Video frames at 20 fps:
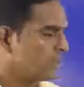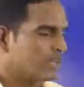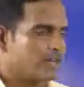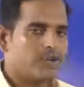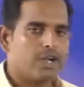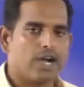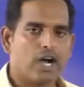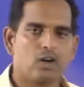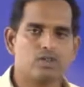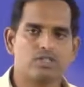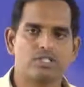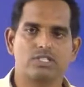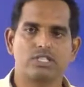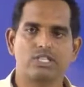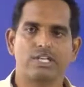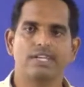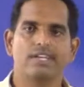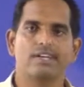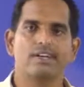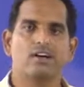far we have
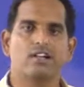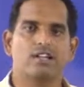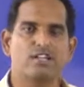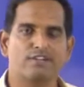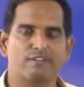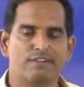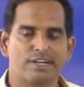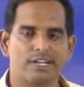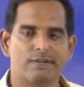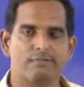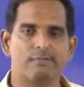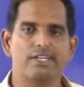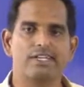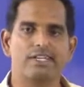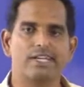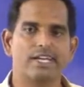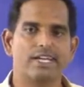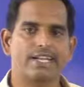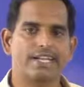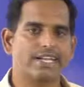seen all the
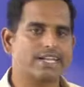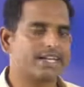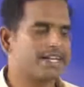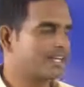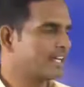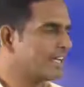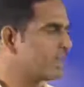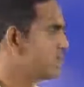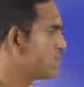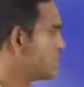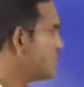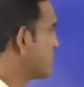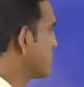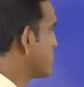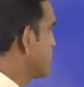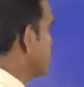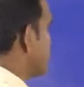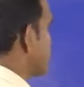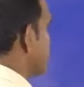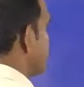fundamental data types
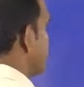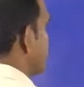like your